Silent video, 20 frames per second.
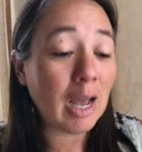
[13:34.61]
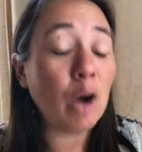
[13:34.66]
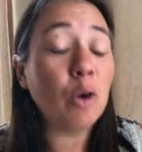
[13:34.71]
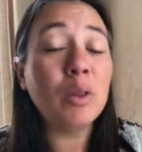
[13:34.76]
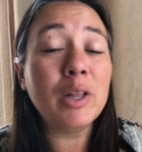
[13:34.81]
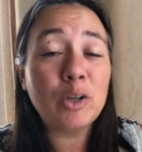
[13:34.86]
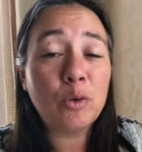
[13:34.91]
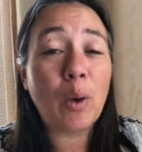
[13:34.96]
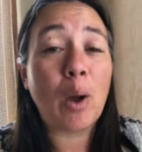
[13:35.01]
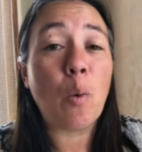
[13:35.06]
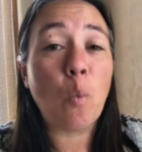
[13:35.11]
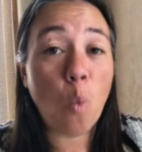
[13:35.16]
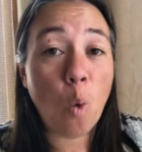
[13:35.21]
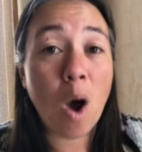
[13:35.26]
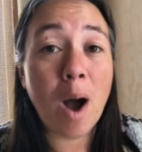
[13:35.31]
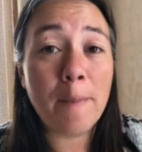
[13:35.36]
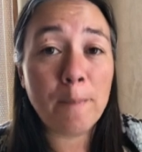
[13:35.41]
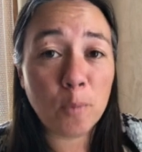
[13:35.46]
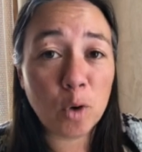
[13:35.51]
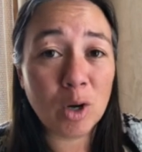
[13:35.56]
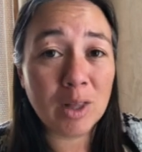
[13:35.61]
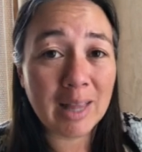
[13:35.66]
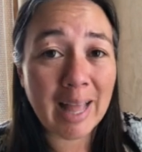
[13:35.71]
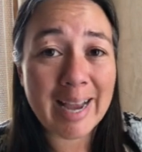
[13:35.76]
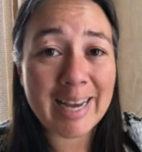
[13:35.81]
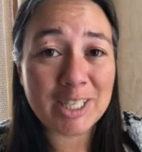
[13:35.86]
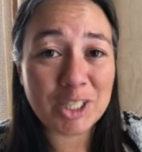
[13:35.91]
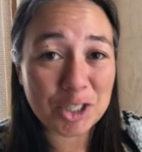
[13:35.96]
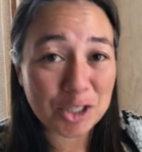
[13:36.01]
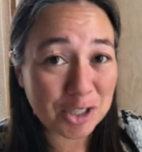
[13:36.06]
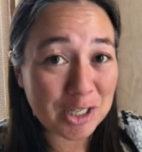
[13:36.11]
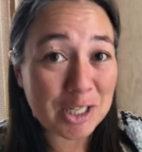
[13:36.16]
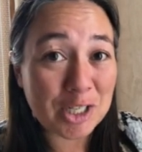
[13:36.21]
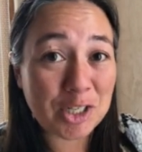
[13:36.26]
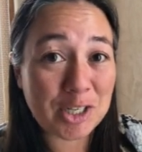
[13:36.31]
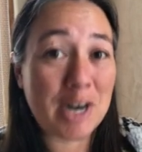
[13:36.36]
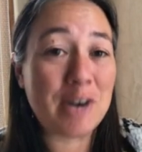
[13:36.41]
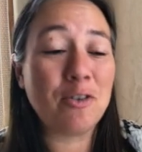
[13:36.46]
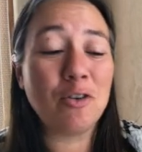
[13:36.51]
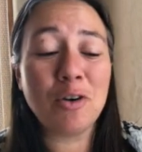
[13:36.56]
not only do I want more light just
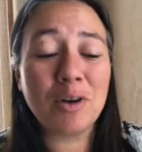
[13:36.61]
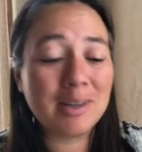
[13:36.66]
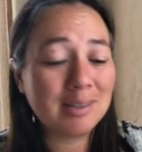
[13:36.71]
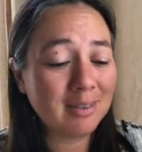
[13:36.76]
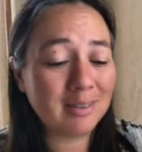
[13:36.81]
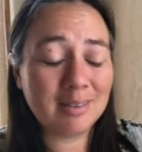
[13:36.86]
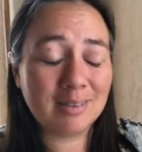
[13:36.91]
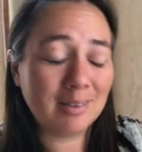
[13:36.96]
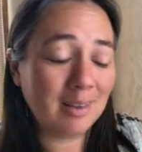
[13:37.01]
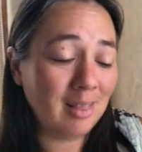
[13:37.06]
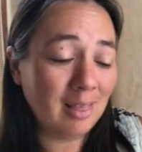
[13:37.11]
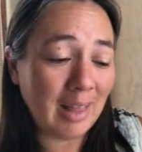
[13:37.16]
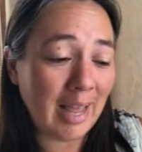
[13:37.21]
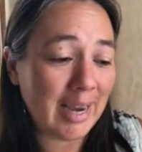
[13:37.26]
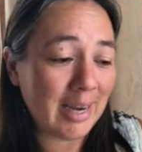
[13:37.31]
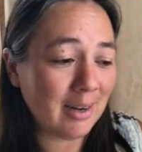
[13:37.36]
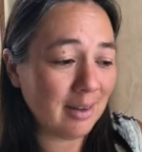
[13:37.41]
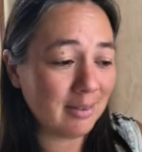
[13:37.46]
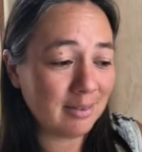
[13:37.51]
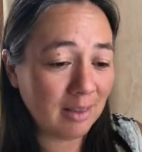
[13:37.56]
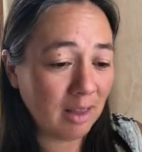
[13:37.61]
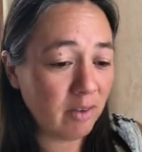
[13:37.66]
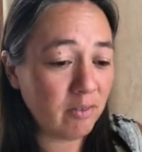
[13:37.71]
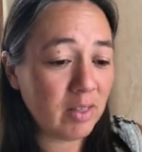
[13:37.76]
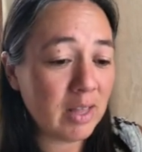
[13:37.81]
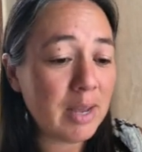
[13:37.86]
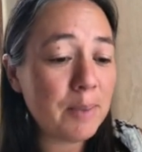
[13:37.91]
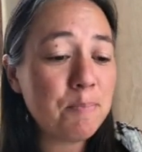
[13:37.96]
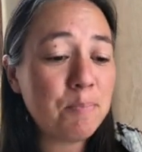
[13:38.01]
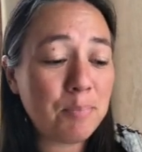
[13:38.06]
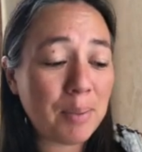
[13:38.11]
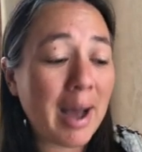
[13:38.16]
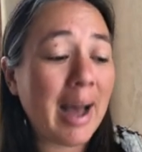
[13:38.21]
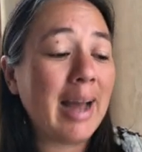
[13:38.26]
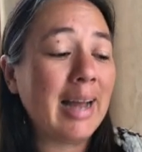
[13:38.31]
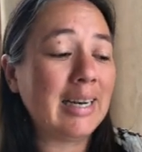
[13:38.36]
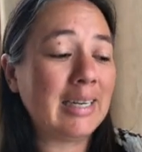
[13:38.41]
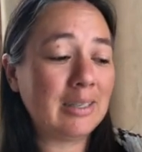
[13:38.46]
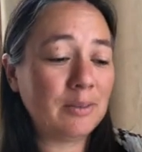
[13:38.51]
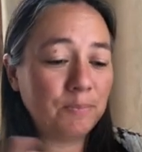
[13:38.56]
in general, because light is lovely,
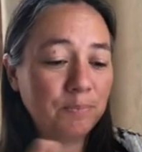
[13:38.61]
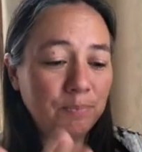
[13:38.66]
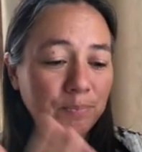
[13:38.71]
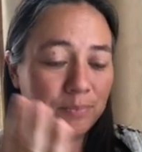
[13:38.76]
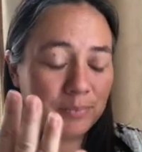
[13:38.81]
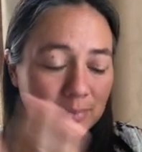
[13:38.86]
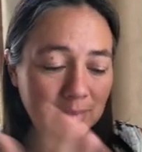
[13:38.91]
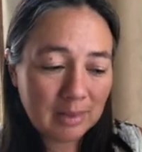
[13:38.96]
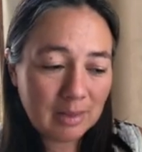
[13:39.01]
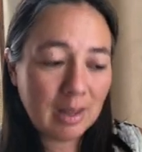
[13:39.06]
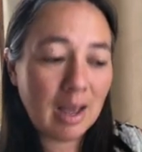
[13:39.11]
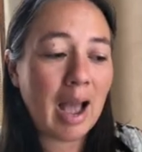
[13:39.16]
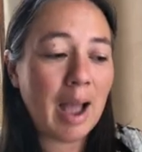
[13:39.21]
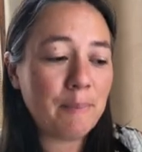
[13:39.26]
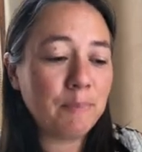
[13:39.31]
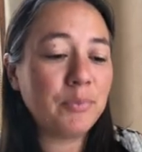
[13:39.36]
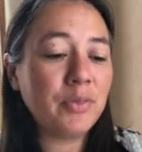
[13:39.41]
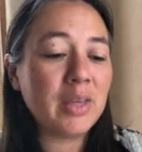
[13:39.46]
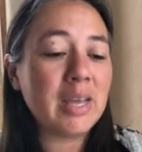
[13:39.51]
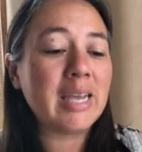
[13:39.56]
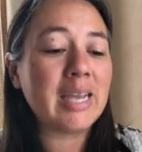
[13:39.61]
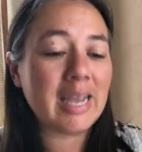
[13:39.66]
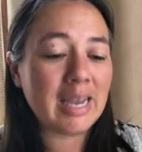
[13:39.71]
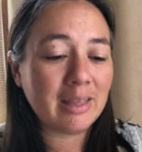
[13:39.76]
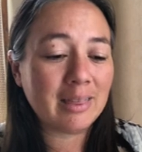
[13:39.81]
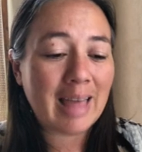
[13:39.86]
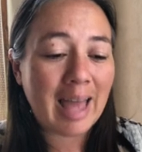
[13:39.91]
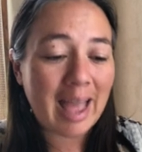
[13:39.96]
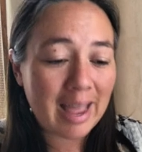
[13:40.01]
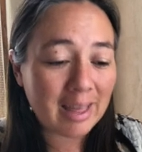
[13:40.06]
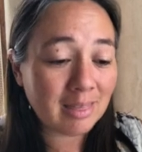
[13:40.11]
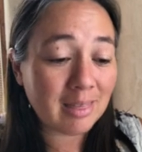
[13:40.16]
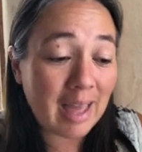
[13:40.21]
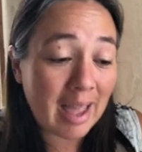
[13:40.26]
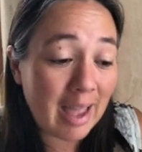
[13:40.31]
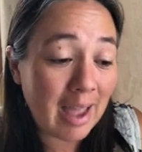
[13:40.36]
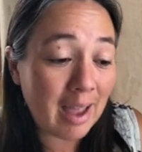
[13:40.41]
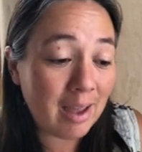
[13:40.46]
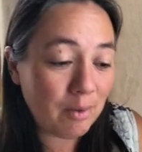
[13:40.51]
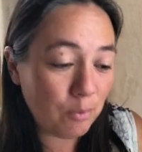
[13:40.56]
but I'm thinking that
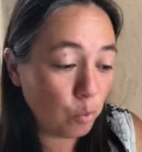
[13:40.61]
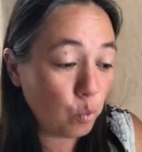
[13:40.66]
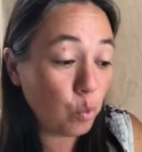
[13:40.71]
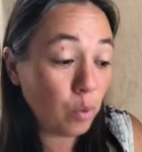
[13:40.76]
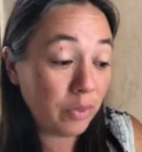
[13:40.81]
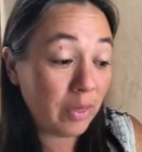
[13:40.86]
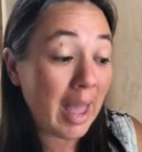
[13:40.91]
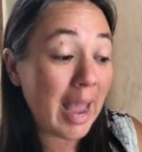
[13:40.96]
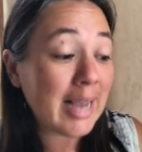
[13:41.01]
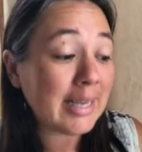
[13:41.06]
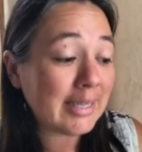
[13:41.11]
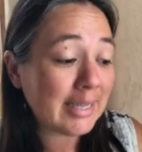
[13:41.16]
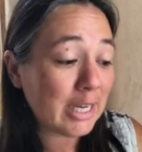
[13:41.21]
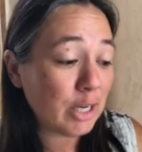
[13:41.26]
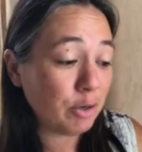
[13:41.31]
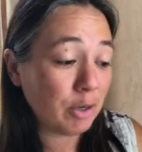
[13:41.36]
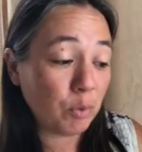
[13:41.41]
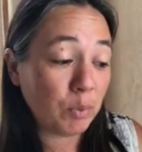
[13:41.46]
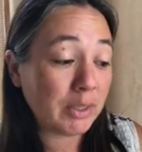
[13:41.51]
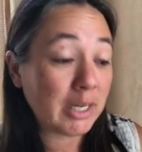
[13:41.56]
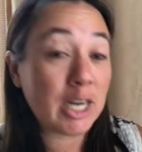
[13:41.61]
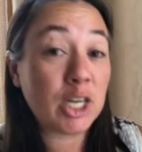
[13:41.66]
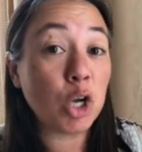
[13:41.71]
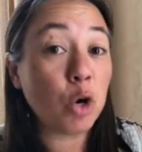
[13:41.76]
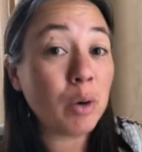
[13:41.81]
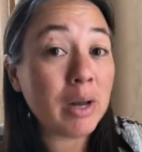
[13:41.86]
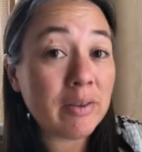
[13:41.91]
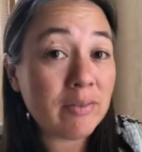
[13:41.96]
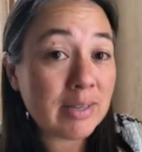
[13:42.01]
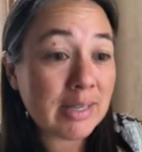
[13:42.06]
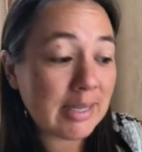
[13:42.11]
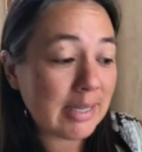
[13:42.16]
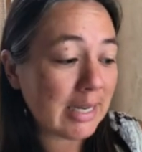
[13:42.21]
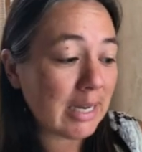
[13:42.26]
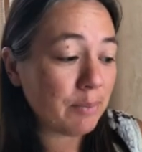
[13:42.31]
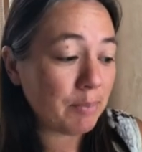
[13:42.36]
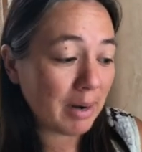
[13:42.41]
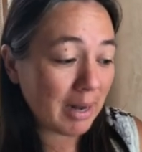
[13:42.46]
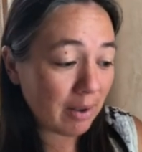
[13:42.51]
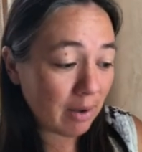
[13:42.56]
the AC unit, which I don't even
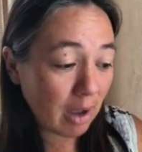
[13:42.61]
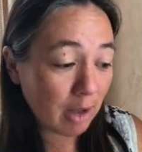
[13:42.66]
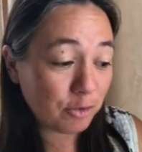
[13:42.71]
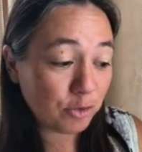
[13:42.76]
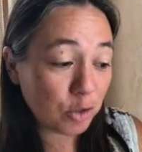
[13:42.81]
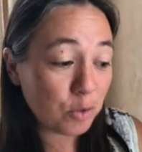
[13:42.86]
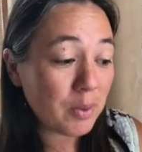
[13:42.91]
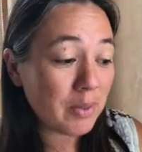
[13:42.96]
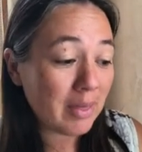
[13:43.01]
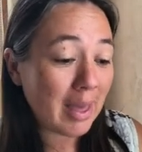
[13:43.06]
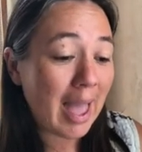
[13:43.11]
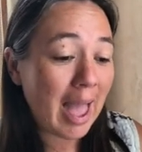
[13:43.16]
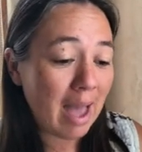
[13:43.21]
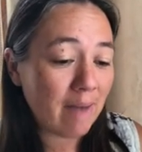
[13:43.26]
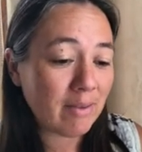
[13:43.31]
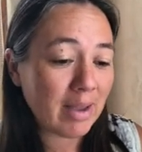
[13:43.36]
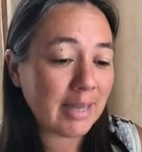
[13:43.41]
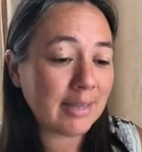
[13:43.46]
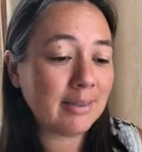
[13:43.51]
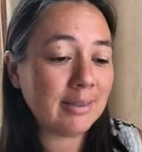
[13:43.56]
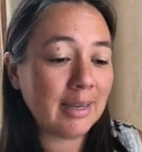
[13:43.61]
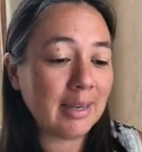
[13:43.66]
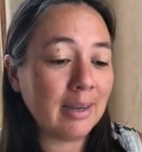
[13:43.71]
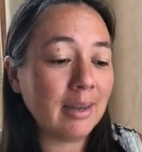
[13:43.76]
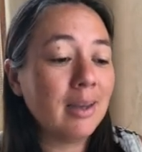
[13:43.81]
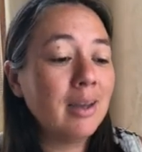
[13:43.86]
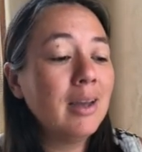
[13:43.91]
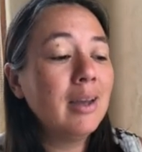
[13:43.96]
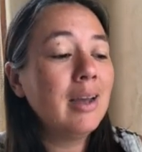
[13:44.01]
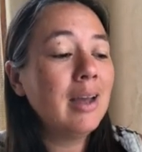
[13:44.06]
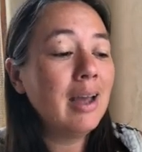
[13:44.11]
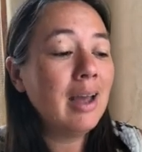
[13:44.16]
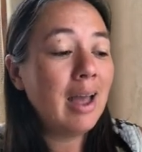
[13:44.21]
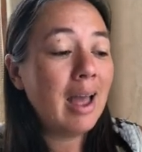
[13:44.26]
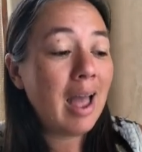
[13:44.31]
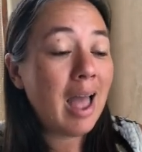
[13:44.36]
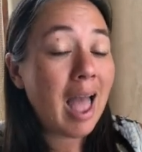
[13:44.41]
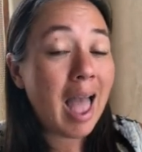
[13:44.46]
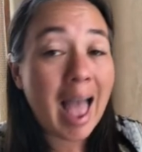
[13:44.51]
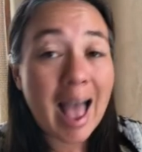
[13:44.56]
see, but assuming they have AC,
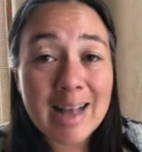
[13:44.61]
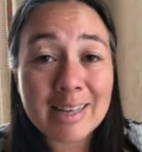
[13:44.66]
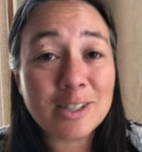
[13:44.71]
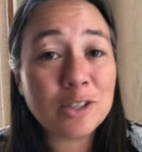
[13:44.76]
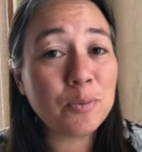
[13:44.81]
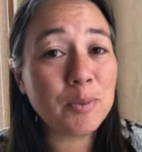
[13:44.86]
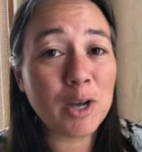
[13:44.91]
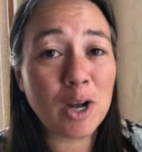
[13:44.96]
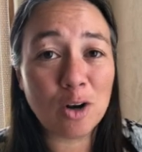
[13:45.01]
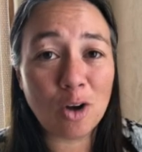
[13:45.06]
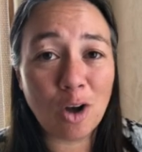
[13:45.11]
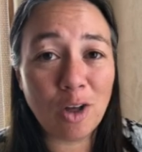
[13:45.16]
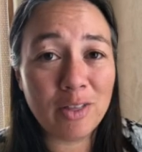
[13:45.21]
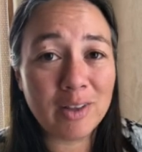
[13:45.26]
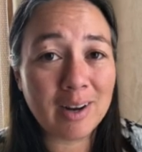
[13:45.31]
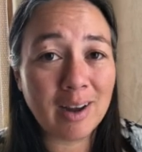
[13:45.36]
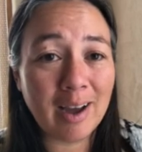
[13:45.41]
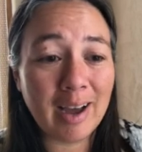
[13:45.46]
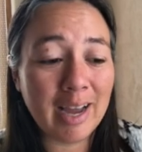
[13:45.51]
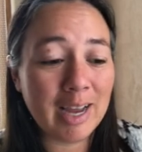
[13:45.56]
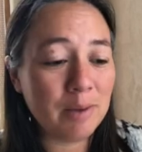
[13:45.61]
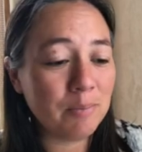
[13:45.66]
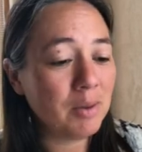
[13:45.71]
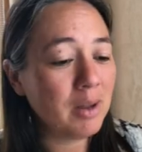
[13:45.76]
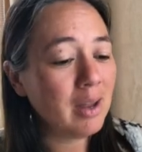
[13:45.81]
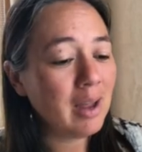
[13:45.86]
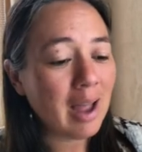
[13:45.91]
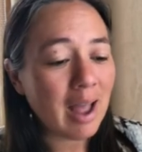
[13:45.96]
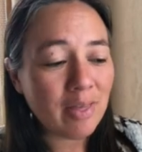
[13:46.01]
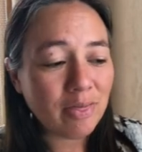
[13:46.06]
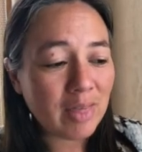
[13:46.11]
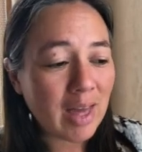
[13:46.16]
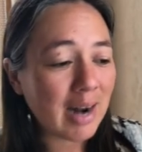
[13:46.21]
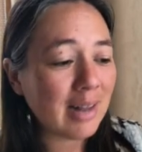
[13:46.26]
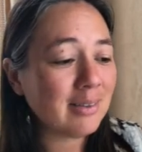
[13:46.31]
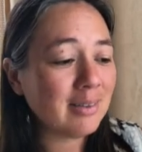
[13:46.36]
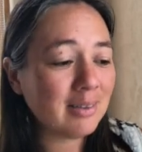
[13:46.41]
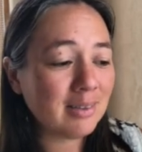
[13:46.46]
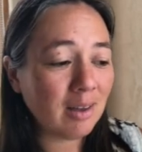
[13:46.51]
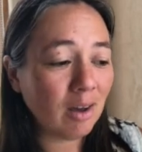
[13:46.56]
has to be on all the time, and
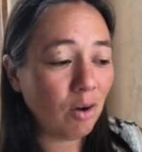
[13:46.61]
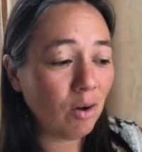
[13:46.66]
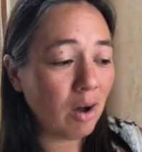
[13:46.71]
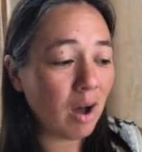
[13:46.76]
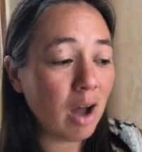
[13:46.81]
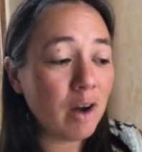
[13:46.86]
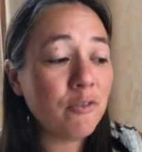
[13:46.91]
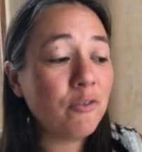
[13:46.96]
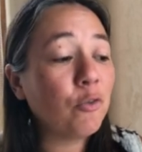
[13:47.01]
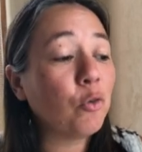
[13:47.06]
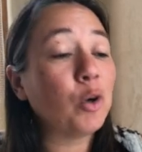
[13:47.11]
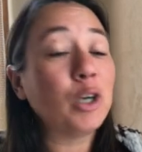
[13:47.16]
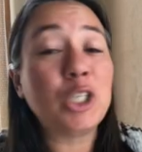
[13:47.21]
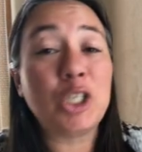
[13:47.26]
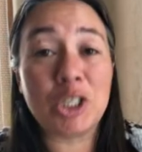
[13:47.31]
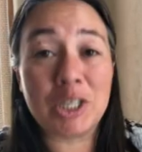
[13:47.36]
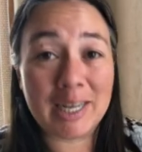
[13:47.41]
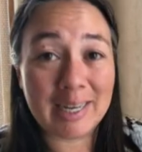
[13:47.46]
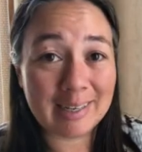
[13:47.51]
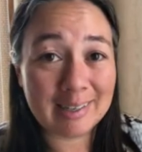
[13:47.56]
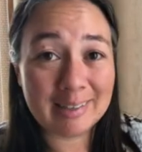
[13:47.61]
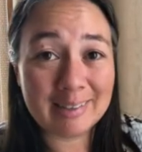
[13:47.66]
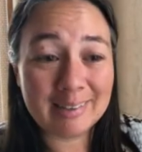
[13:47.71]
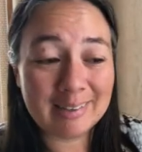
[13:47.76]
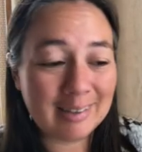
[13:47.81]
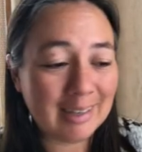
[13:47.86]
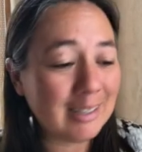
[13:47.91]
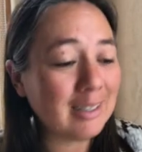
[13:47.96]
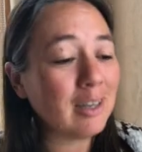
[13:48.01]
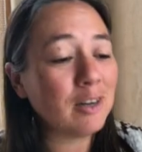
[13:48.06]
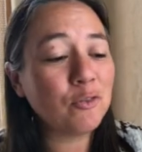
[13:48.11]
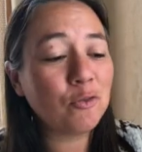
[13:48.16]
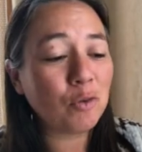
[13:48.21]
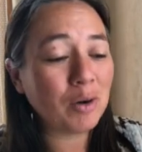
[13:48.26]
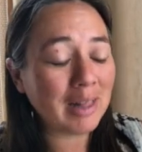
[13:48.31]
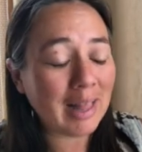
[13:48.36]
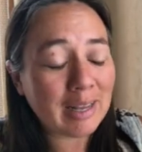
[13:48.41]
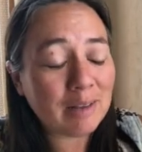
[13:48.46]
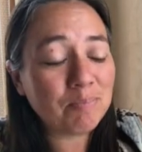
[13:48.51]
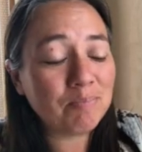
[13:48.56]
that is unfortunate. It's
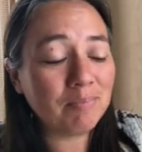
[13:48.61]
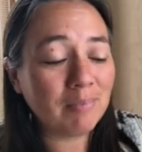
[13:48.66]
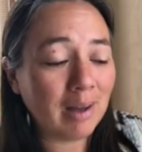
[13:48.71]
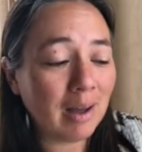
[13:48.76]
like,